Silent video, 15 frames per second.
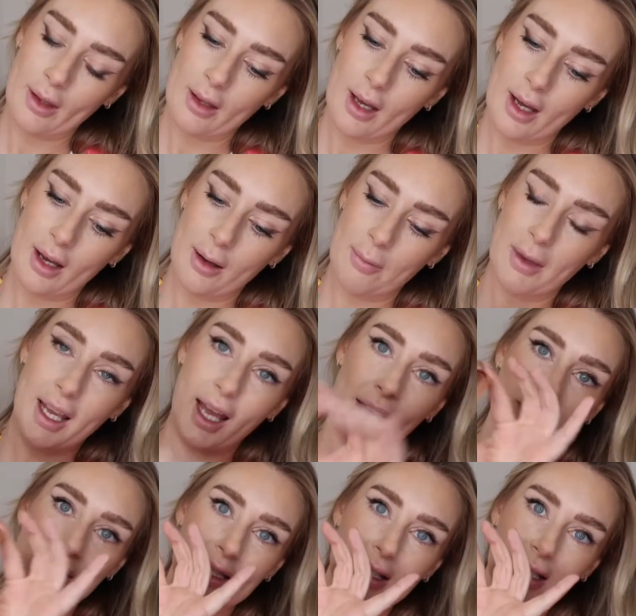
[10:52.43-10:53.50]

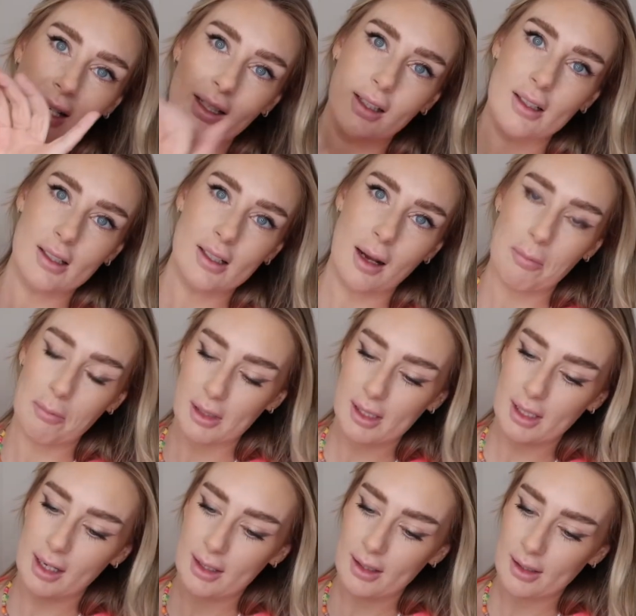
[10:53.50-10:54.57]
Again, this is like a little sample
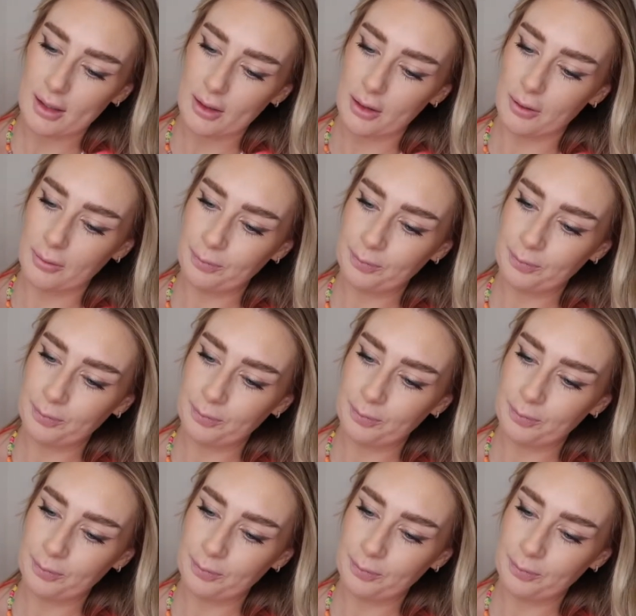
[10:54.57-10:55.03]
size, so